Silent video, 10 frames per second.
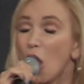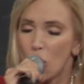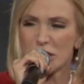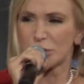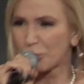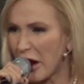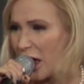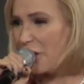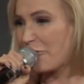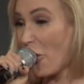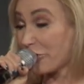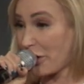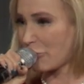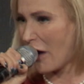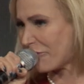who is bringing forth
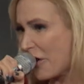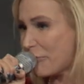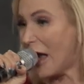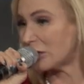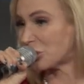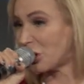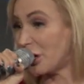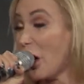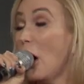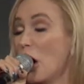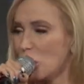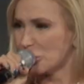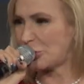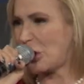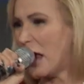a reformation,
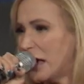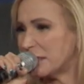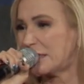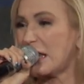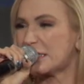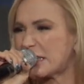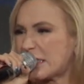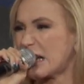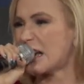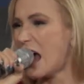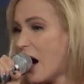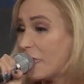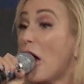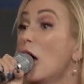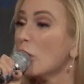who says this is
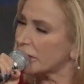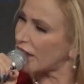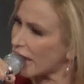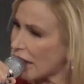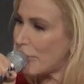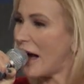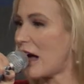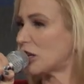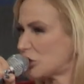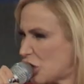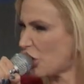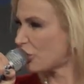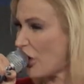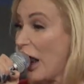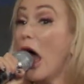enough. We're taking back our
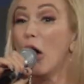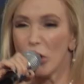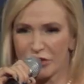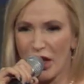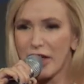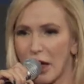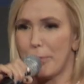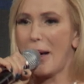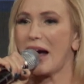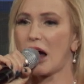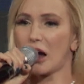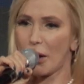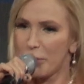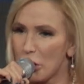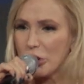children. We're taking back our
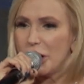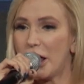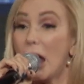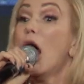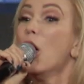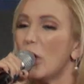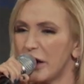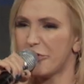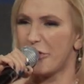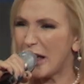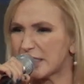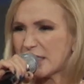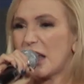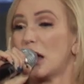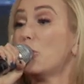community. We're
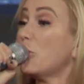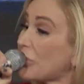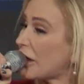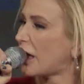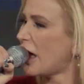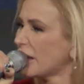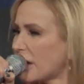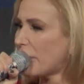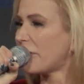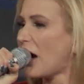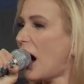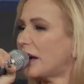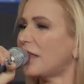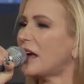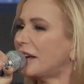advancing the kingdom of
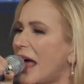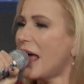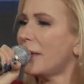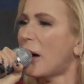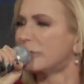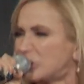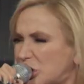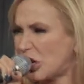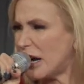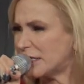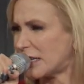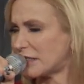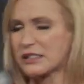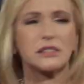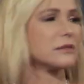God in the name of Jesus.